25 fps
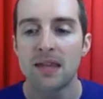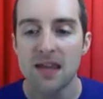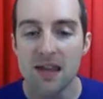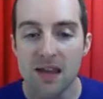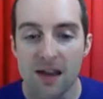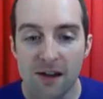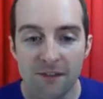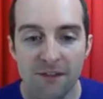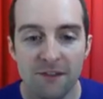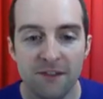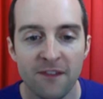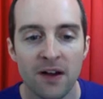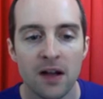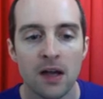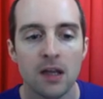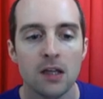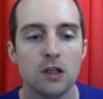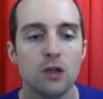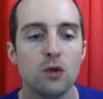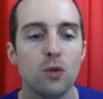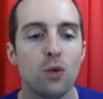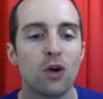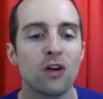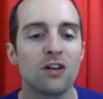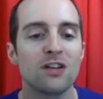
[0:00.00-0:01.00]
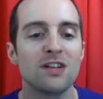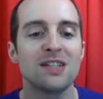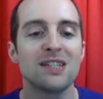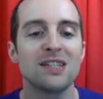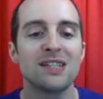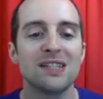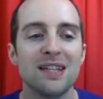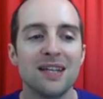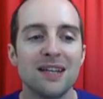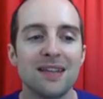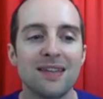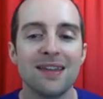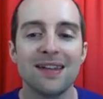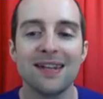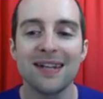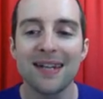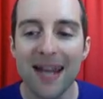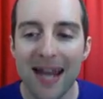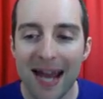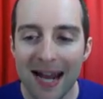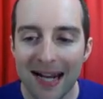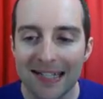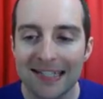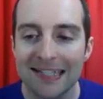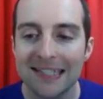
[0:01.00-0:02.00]
If you were to see the
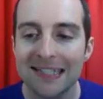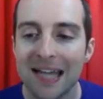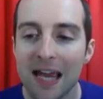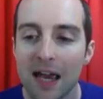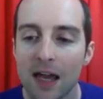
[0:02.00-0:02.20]
next